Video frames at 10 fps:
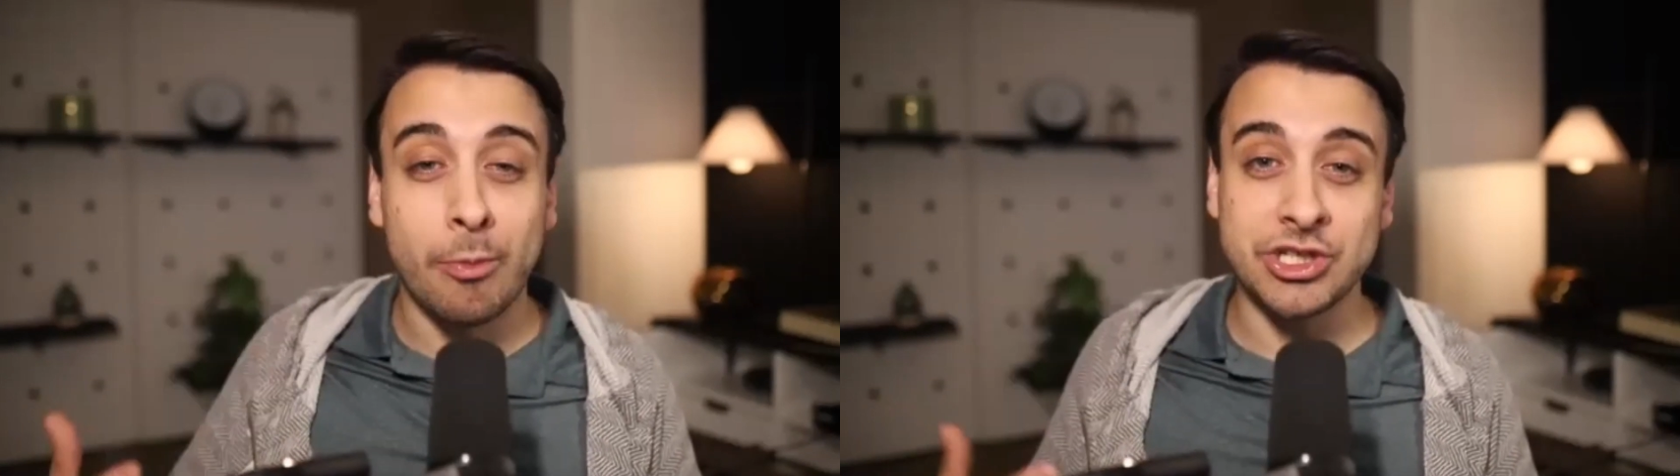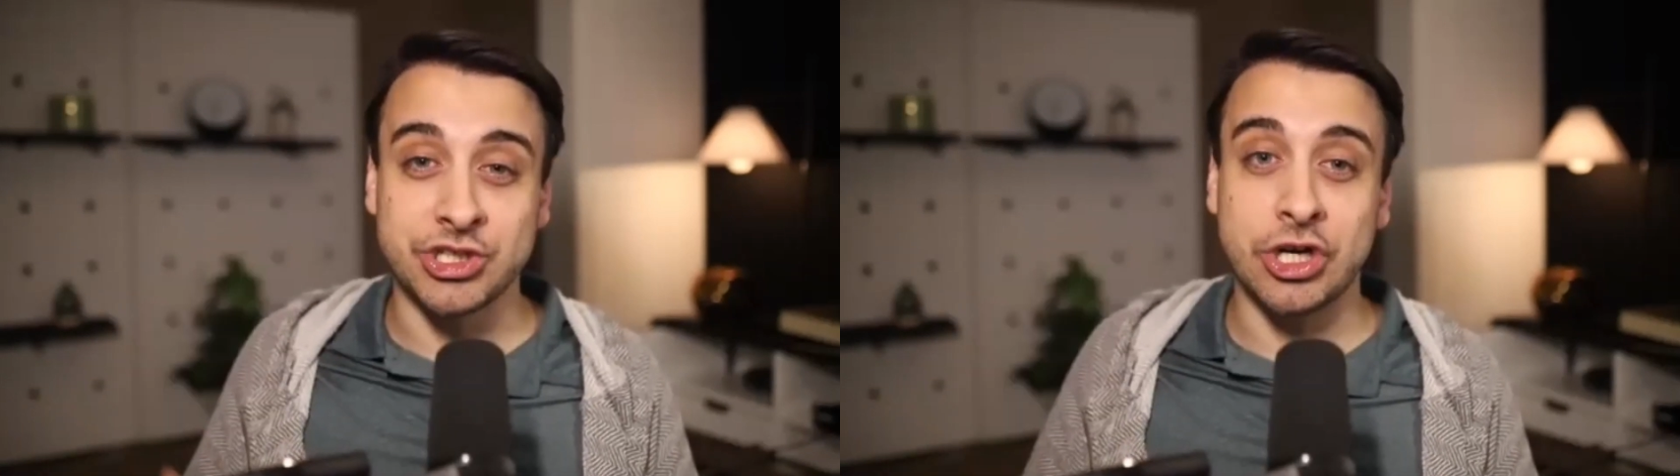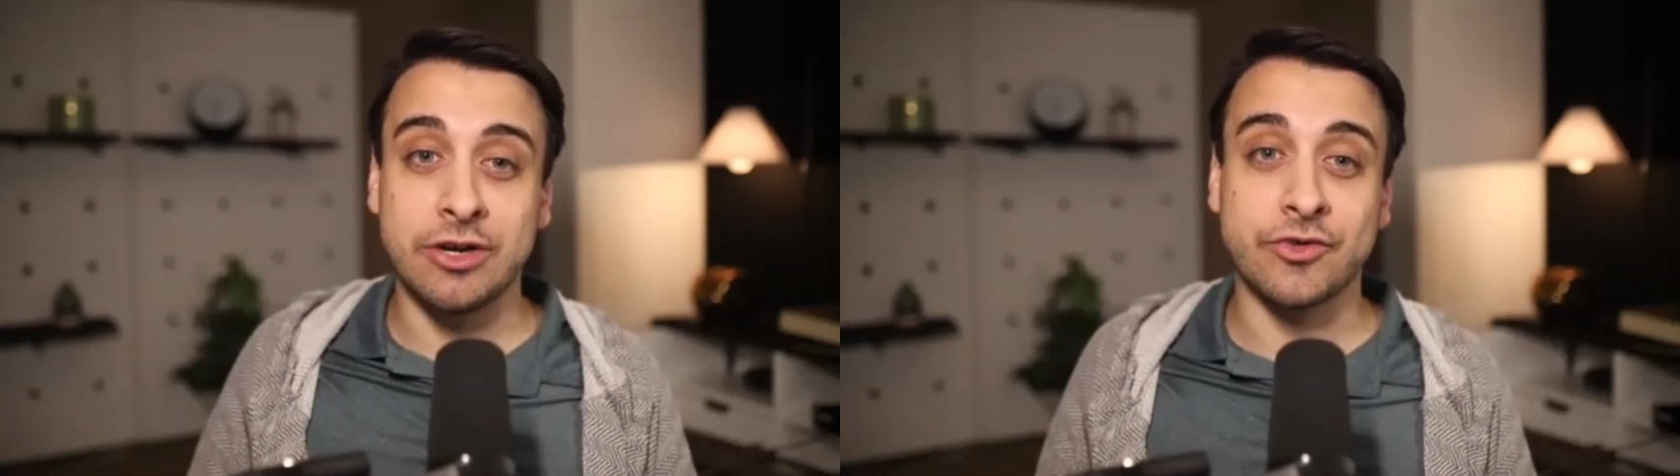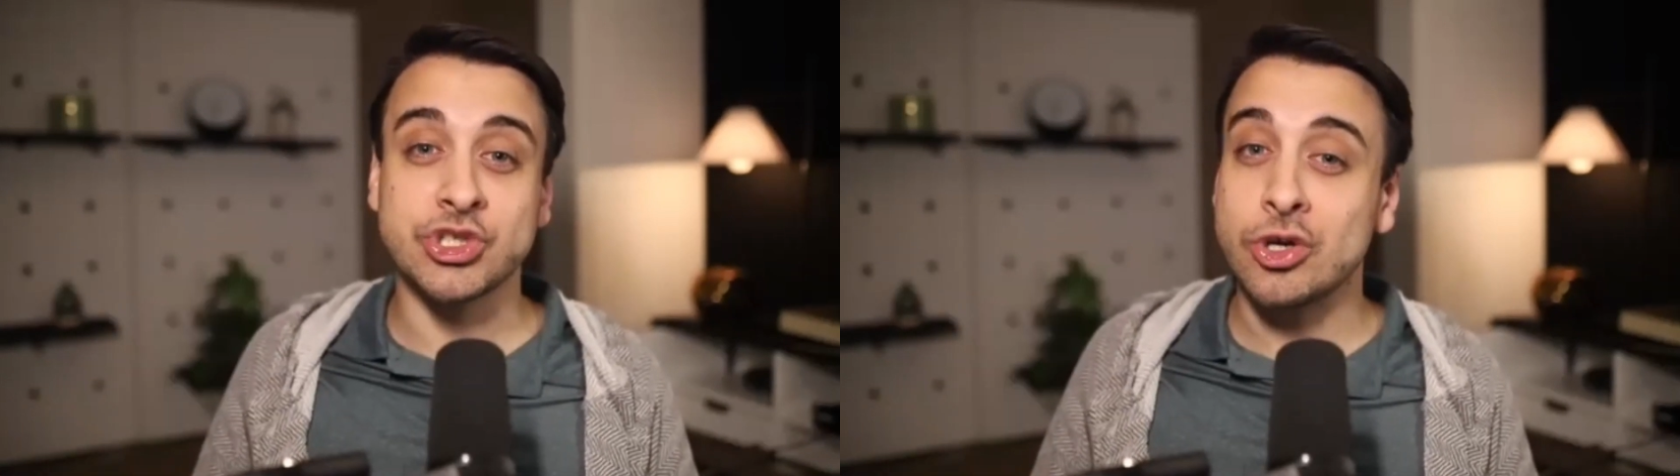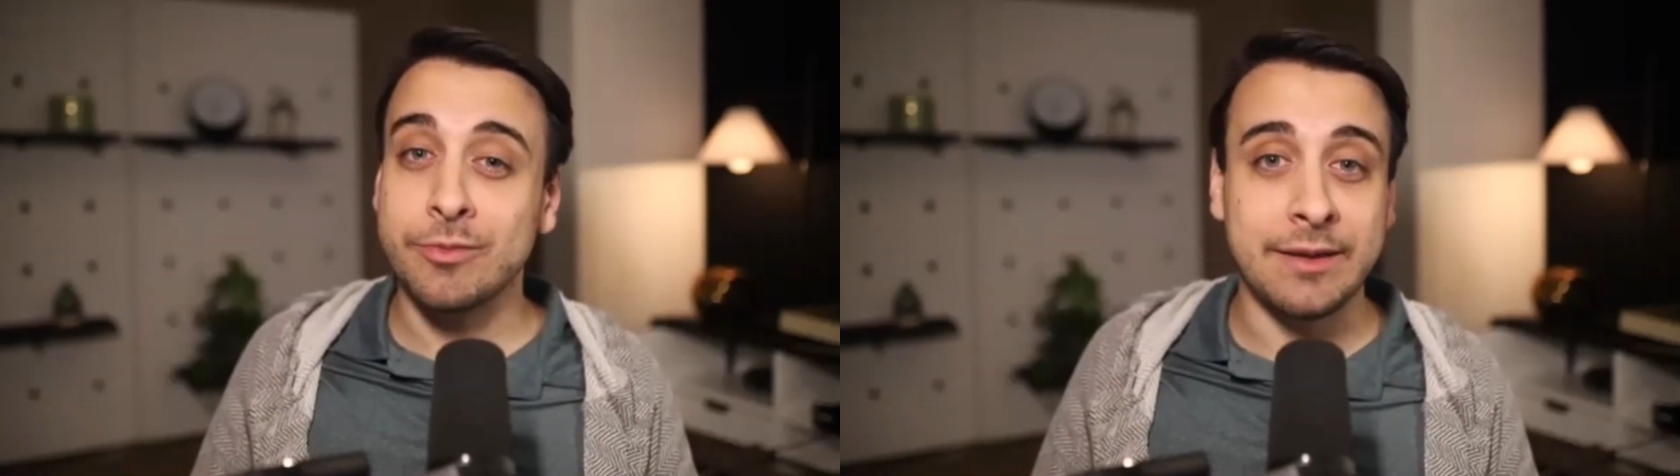much good for
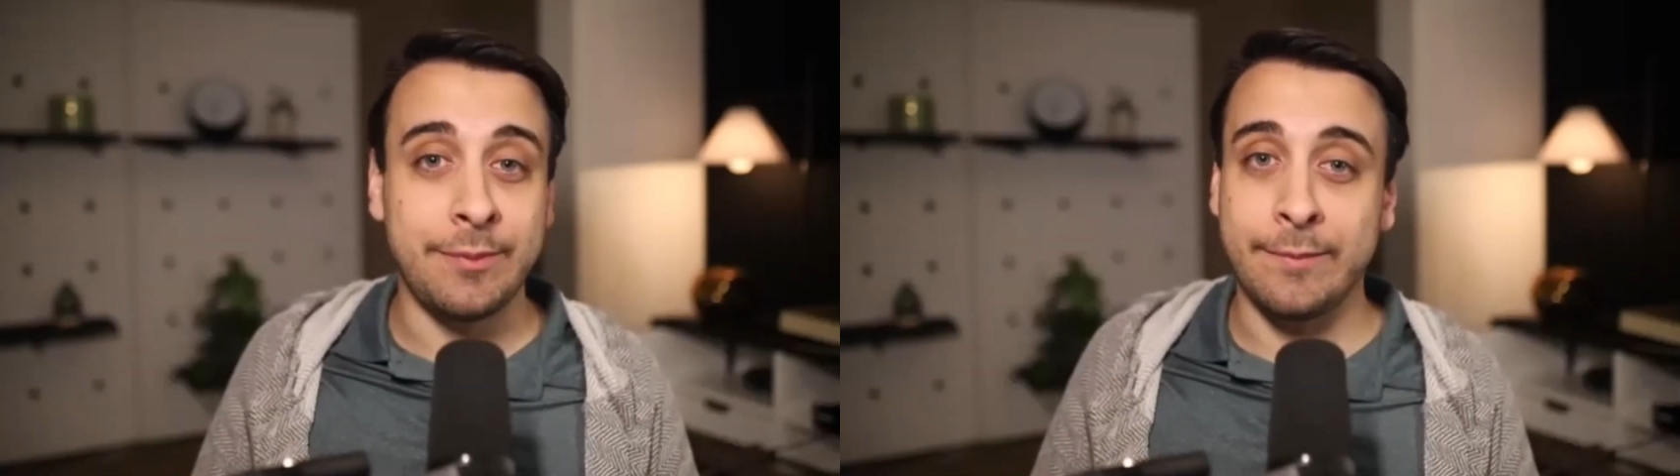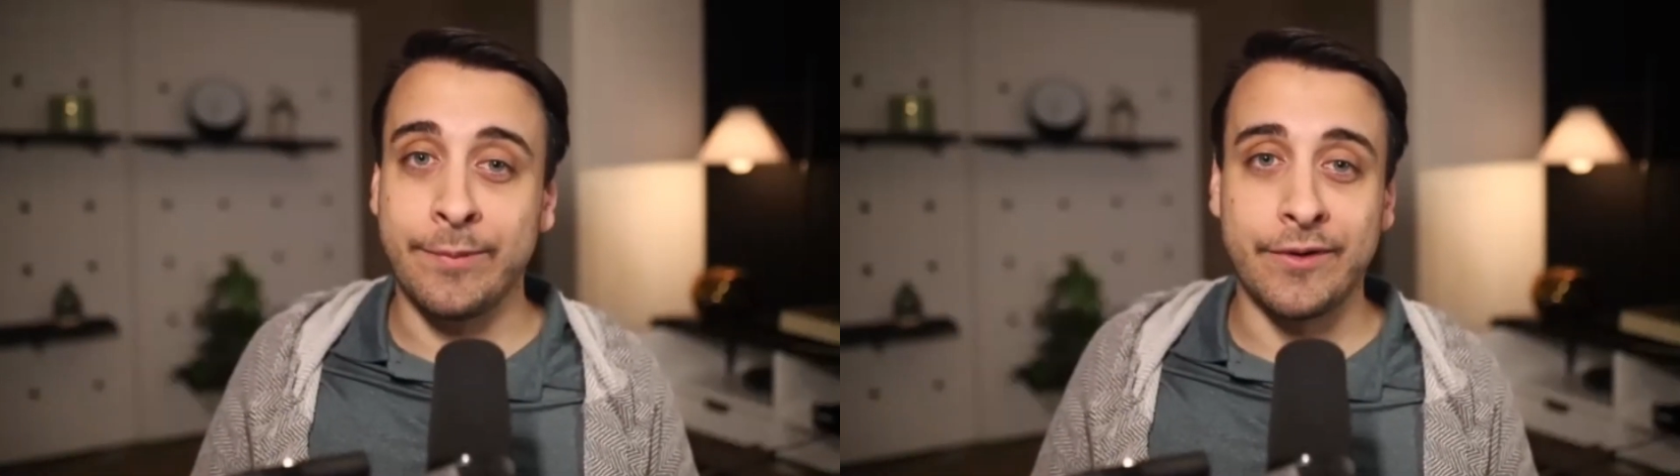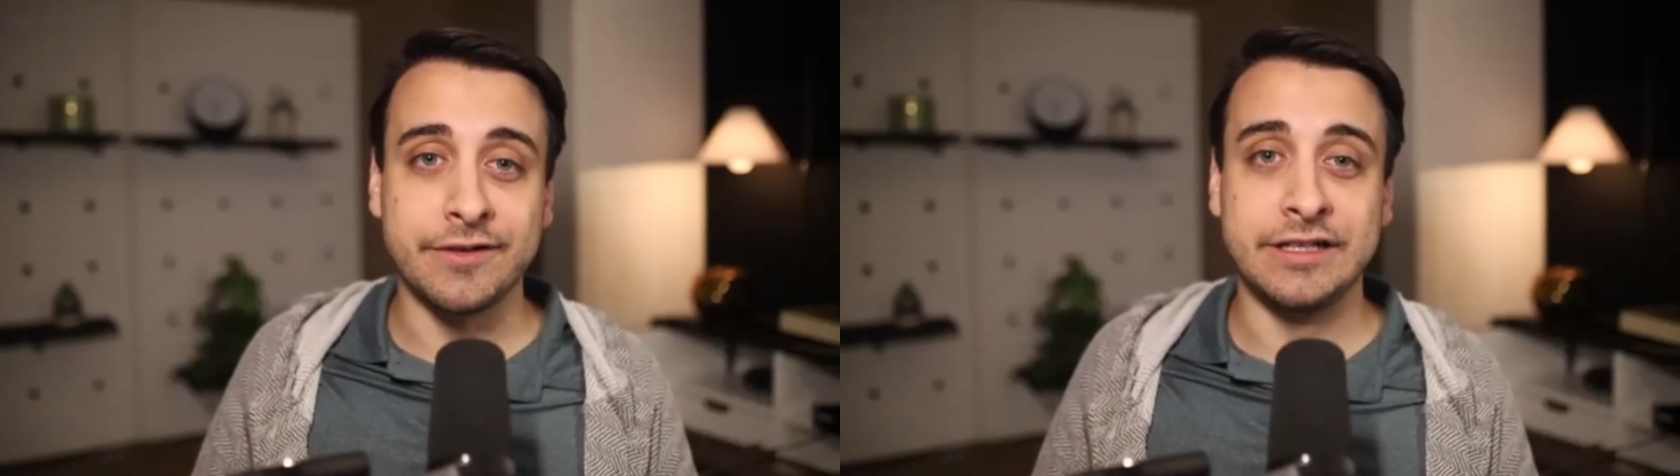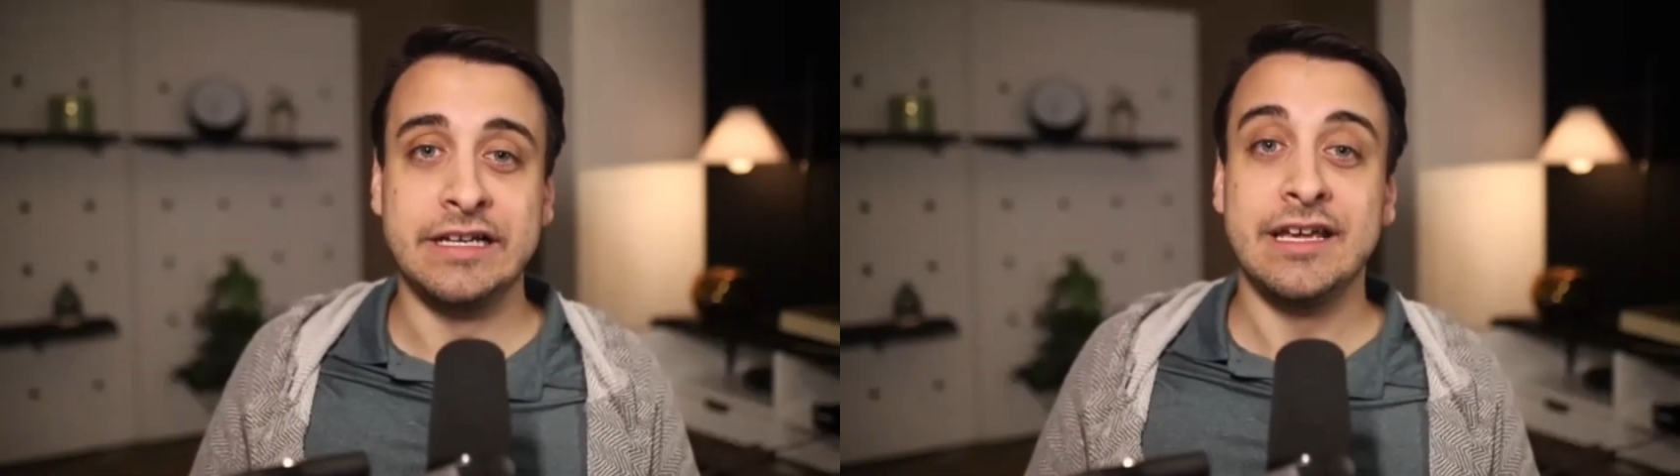so many people.